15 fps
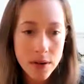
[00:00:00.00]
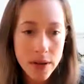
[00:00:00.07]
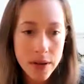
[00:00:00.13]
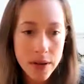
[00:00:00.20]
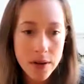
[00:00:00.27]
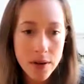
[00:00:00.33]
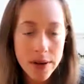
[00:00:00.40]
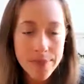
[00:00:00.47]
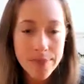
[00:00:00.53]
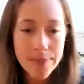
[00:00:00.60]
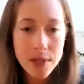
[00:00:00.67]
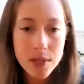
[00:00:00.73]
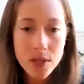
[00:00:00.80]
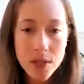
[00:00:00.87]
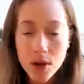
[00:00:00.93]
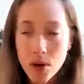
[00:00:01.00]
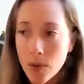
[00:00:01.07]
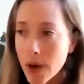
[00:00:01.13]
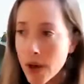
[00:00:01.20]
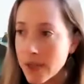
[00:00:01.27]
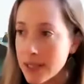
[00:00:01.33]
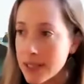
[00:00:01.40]
Okay, great. So
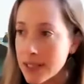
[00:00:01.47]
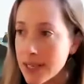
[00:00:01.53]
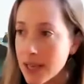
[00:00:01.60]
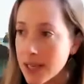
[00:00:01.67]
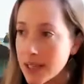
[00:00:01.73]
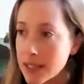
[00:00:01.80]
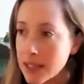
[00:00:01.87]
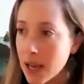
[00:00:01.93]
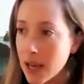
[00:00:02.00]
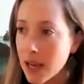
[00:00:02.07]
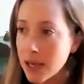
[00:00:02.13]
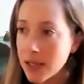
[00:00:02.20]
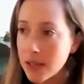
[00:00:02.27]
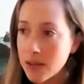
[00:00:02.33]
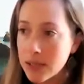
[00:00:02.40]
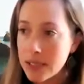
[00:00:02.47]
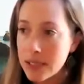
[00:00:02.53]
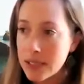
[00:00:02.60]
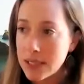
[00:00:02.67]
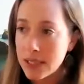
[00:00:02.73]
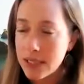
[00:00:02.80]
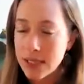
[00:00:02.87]
on this next slide, you can
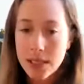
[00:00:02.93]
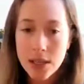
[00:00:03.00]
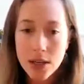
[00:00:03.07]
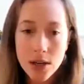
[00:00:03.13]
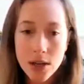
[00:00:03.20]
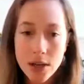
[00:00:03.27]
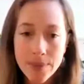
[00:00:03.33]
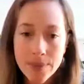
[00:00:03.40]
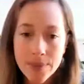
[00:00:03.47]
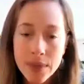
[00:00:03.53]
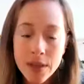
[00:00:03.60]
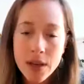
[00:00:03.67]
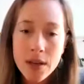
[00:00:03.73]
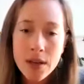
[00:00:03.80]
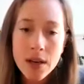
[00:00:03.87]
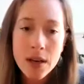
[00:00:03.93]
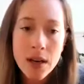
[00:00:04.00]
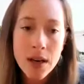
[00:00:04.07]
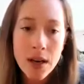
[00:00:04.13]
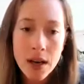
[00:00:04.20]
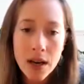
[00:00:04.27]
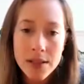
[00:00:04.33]
see here
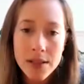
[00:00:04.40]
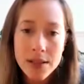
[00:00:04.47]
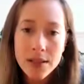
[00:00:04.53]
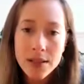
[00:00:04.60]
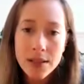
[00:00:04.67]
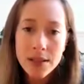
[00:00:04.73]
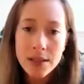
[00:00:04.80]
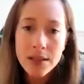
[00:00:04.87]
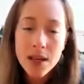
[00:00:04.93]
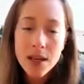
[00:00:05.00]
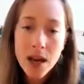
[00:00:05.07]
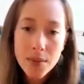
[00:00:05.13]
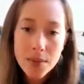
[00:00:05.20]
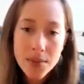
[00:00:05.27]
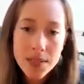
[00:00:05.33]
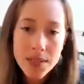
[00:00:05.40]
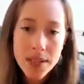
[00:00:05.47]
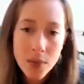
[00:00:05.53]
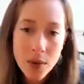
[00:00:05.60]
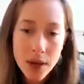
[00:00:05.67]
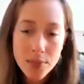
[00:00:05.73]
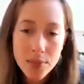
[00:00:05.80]
that the top
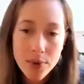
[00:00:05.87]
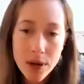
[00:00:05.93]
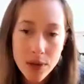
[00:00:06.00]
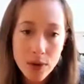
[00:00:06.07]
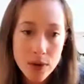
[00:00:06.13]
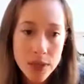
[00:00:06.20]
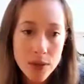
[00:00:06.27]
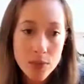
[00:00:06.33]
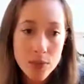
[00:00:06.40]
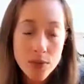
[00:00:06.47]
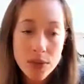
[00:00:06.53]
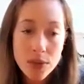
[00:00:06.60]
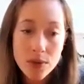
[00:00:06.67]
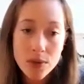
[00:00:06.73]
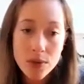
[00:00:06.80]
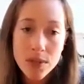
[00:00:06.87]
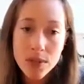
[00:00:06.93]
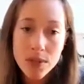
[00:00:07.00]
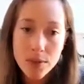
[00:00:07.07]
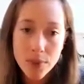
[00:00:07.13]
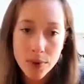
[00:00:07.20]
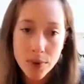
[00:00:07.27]
statewide priority
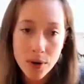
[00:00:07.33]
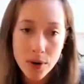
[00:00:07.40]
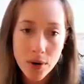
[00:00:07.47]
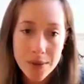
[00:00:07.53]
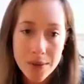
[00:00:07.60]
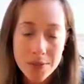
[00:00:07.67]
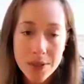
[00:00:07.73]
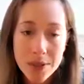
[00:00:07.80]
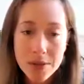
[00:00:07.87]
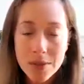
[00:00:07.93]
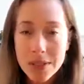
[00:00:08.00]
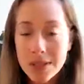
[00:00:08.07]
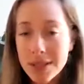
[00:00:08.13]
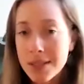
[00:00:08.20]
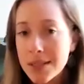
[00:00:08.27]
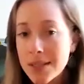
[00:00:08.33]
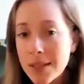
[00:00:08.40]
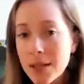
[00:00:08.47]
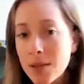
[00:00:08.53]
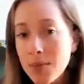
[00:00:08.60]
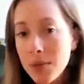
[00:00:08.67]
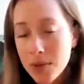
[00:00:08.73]
resources and programs to assist
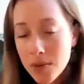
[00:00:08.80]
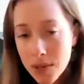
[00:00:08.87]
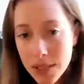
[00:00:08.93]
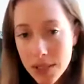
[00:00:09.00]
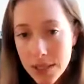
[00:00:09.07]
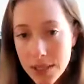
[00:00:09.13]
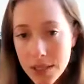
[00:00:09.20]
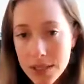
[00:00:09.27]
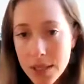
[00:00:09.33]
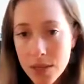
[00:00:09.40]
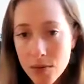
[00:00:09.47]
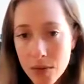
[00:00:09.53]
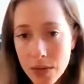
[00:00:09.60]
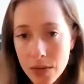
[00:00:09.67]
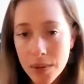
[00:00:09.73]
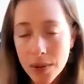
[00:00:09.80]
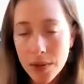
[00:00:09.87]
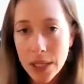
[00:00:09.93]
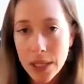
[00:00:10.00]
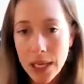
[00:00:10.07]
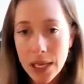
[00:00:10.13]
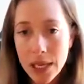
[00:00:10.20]
communities in
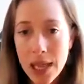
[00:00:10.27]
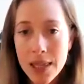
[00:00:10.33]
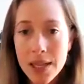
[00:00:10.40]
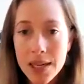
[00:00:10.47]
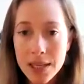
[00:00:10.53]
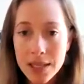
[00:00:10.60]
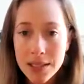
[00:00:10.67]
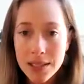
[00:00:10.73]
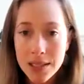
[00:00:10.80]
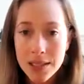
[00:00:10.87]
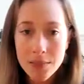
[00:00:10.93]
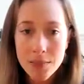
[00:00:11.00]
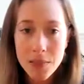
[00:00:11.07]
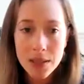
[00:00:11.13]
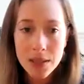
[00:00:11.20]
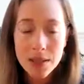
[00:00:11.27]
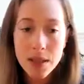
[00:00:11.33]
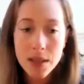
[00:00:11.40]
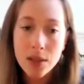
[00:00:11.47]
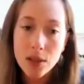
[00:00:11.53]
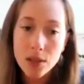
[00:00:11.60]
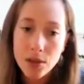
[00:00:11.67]
rebuilding in the next 6 months
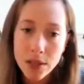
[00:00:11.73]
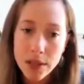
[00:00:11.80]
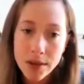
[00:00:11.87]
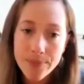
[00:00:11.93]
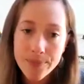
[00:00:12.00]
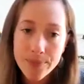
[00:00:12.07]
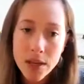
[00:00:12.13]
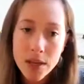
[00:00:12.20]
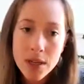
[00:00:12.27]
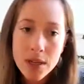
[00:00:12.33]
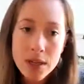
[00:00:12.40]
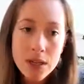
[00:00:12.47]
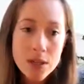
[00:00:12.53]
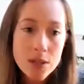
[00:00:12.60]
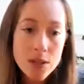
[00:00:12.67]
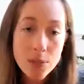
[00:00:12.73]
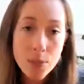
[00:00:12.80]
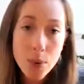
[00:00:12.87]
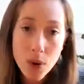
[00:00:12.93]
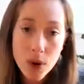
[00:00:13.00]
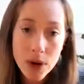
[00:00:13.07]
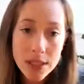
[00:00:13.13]
included
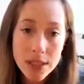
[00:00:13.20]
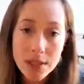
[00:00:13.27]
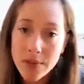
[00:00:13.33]
supporting,